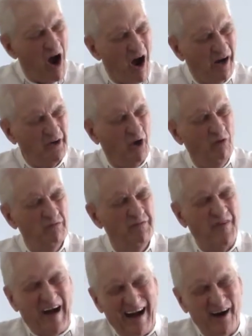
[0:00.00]
heart on
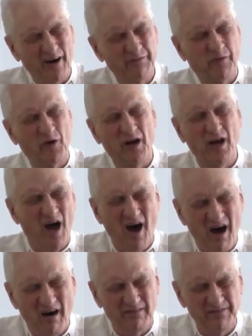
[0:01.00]
fire for
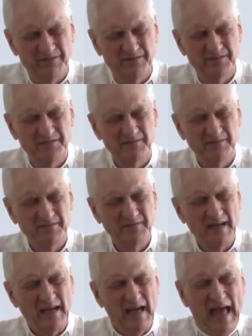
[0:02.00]
love?
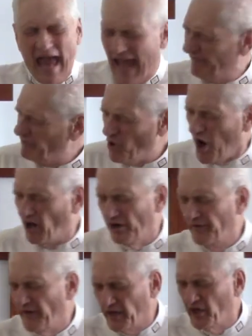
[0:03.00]
Have you
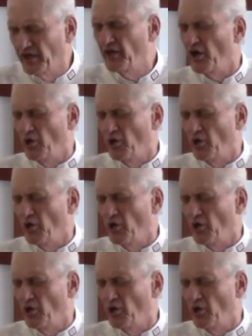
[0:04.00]
heard the good